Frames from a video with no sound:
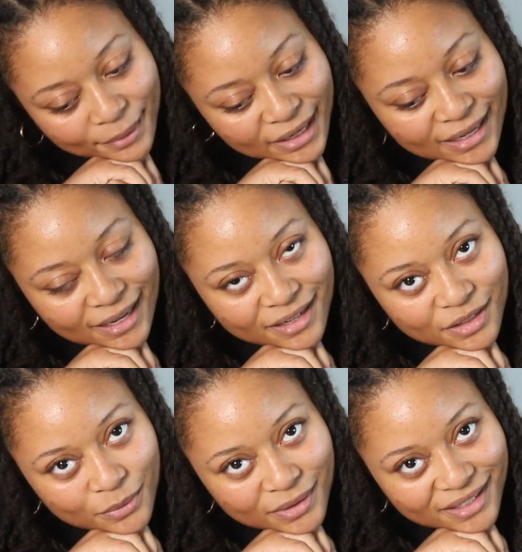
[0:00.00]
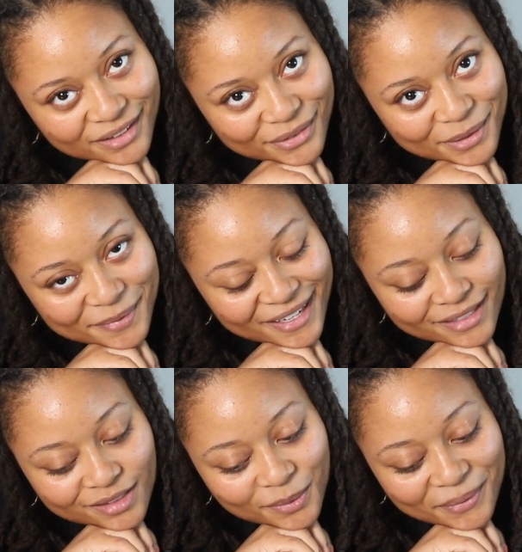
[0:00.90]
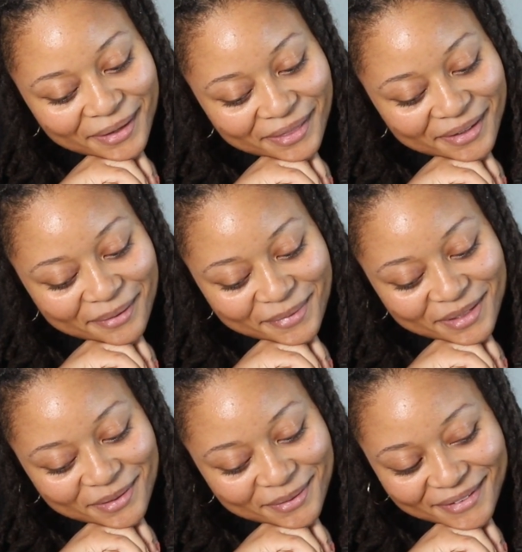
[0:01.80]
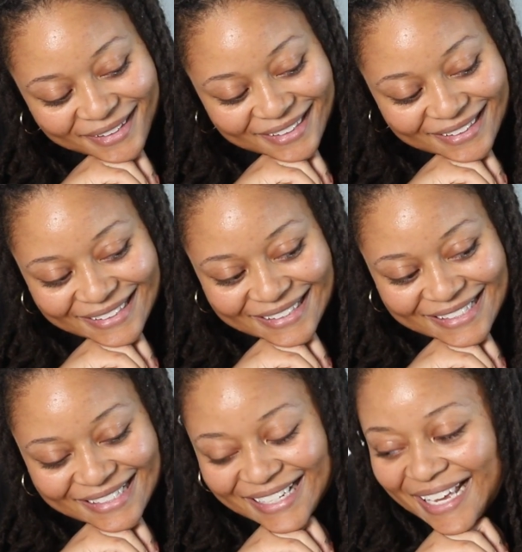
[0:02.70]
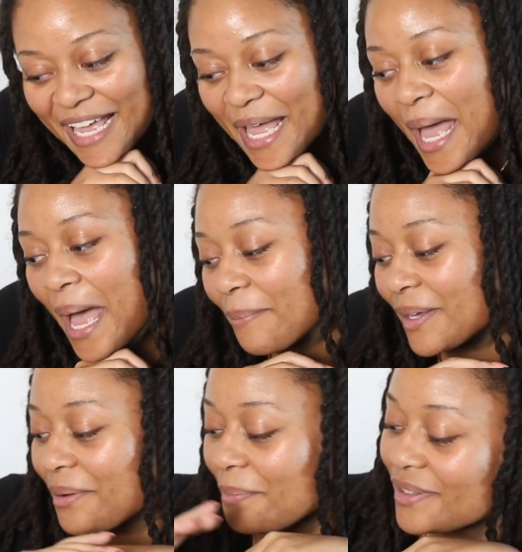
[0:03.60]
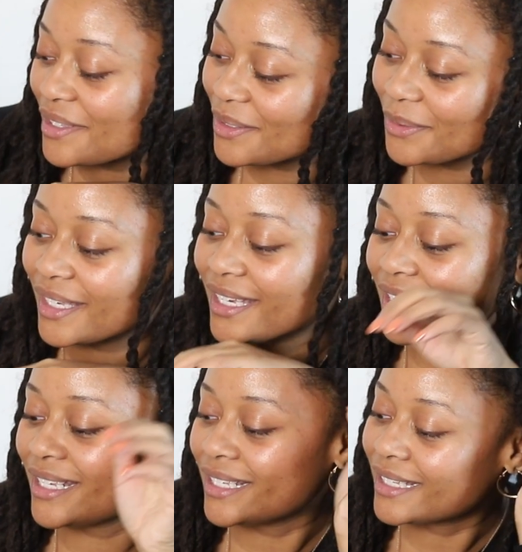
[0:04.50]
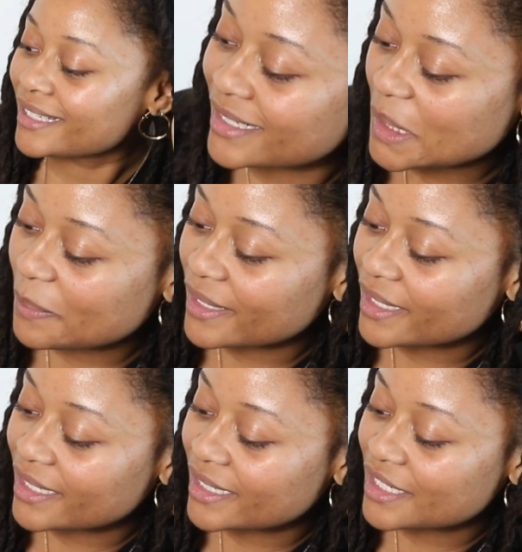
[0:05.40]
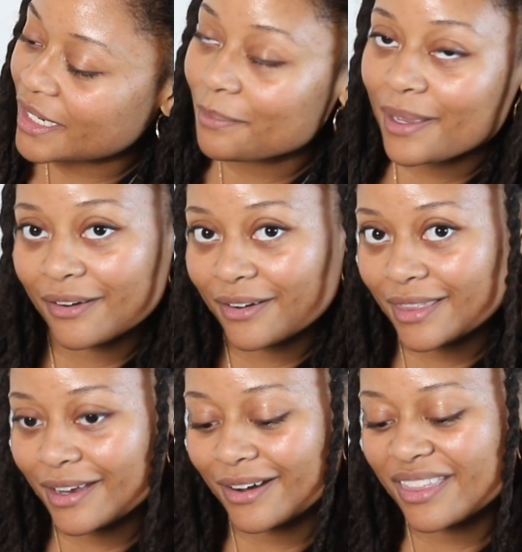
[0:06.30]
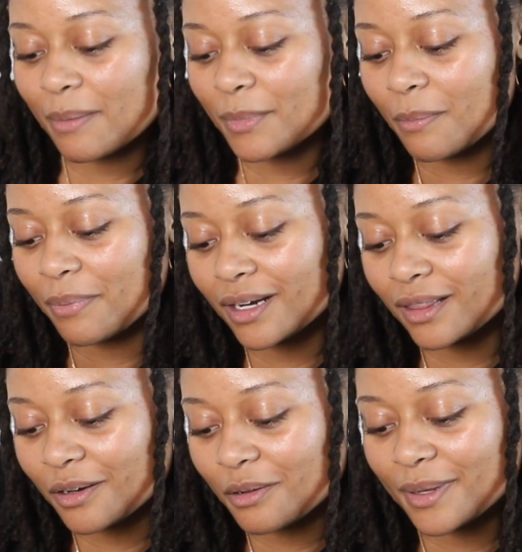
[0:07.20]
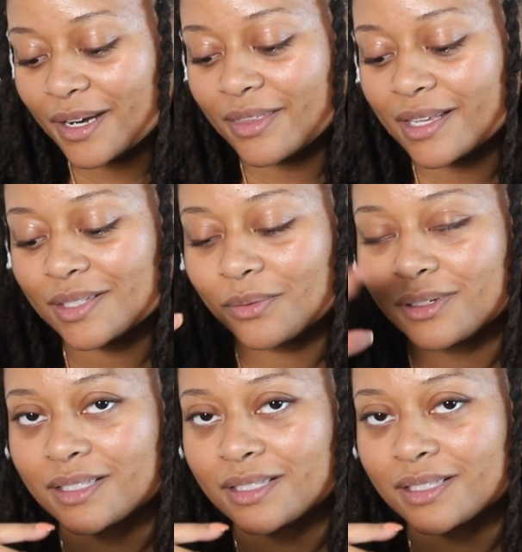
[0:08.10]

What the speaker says: But I kind of don't want to give up yet. So what I think I'm gonna do is I'm gonna put the zucchini, spinach, and pear in there, and then I'm gonna put a little bit of this on